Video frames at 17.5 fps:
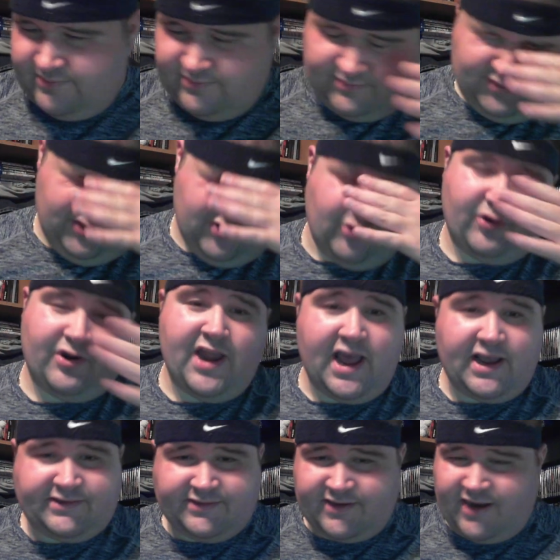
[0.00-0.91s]
Your
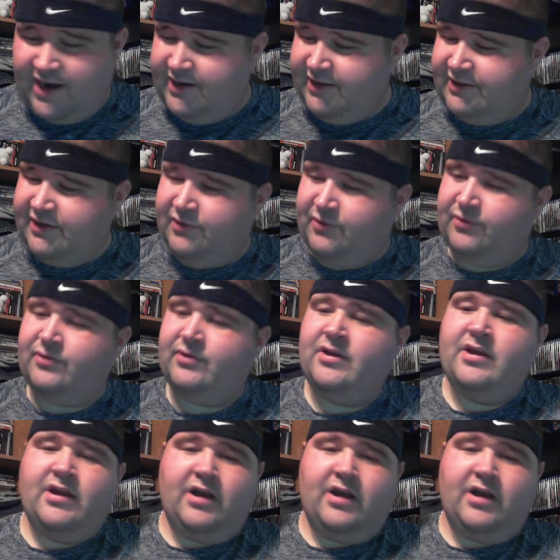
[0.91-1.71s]
Next kind of deal.